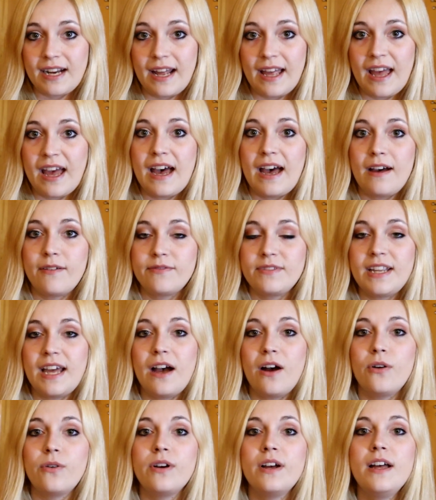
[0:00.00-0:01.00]
that I have.
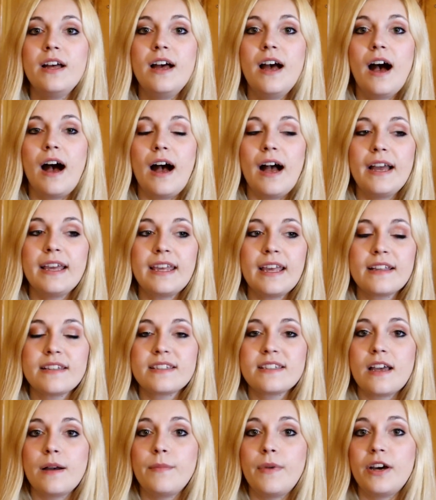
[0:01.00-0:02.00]
Now, I get
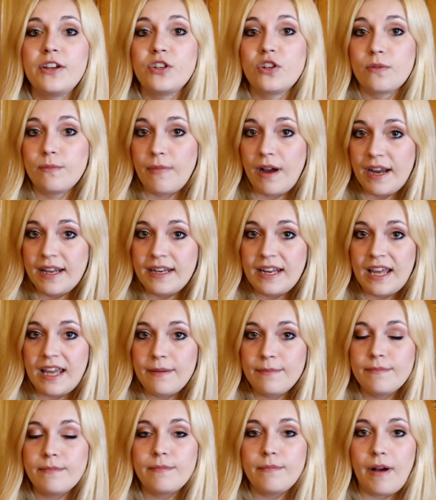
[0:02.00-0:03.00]
some under my
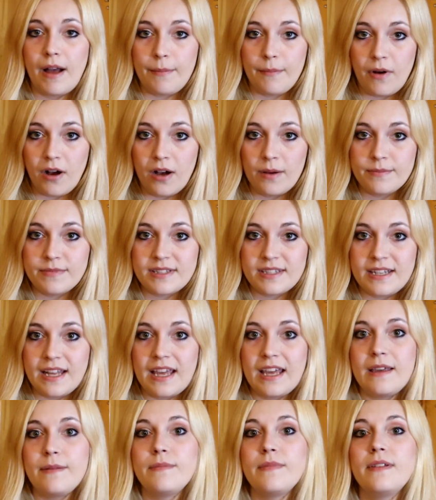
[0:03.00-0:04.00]
name, my mom's
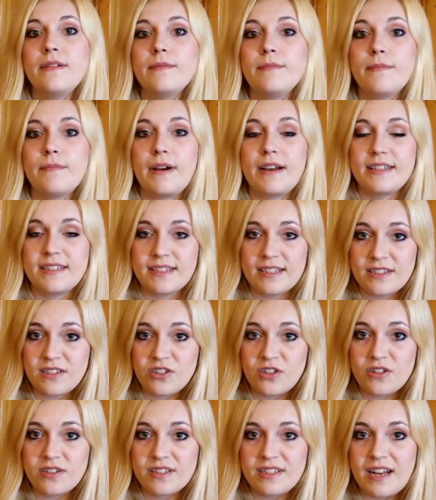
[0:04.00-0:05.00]
name, my
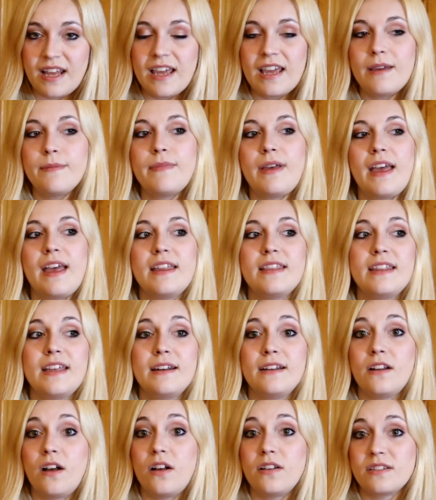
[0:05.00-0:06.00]
sister's name, and
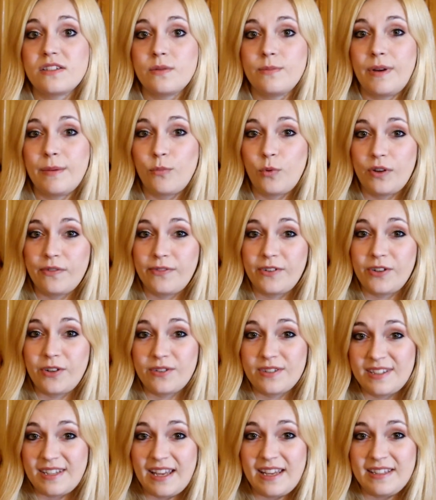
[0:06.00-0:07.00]
then also my boyfriend
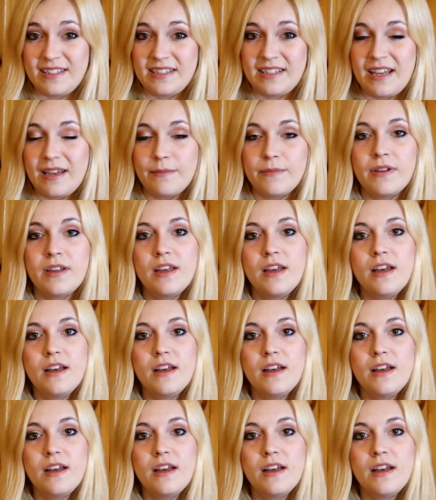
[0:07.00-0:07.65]
Jose's name.